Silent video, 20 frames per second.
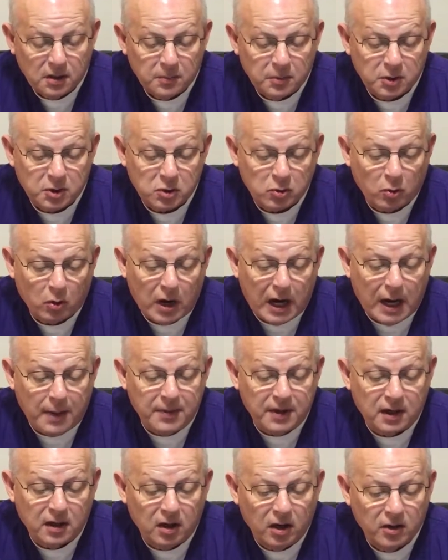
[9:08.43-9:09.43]

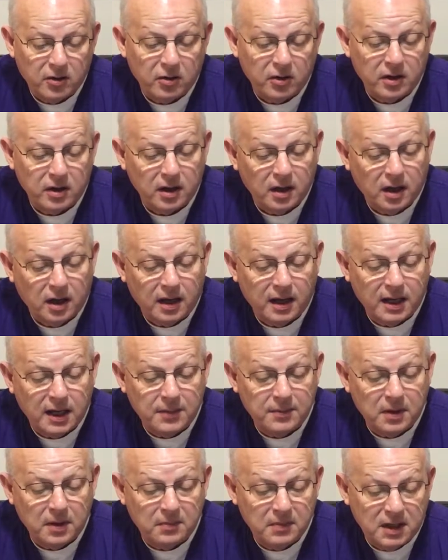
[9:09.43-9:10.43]
prescribing 100
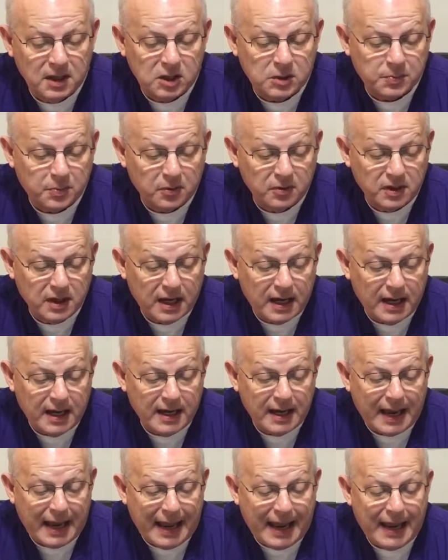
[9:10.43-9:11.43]
MMEs per
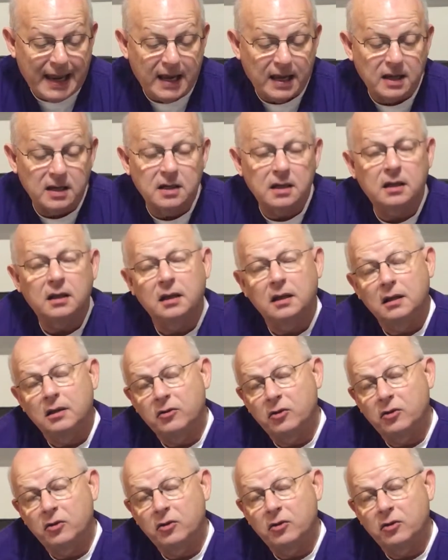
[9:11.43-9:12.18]
day and